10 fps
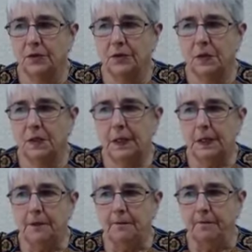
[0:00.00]

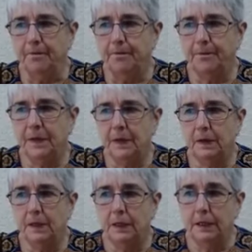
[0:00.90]
Okay.
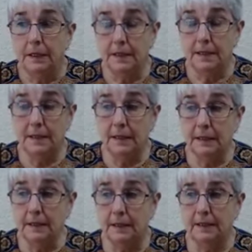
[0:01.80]
The
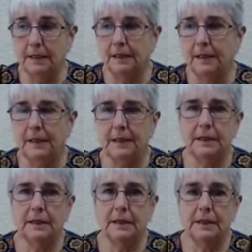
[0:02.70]
second thing that
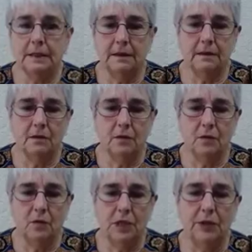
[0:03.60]

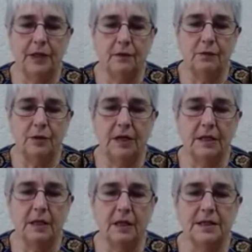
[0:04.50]
we look at when we're
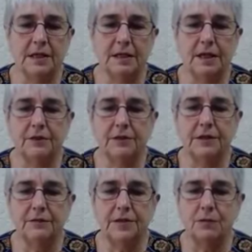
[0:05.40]
analysing a
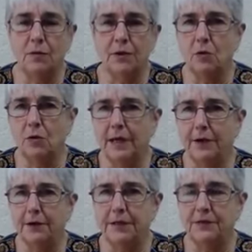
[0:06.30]
narrative is what we call
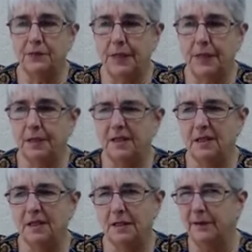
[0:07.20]
narrative speed, and
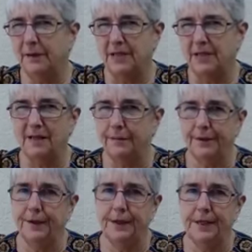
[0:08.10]
this is a bit of a
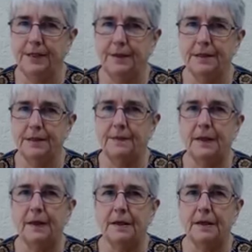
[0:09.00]
slippery idea. It's a bit
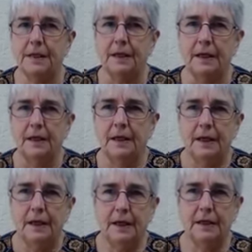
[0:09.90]
hard to
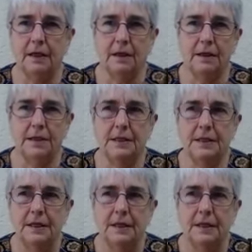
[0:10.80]
analyse.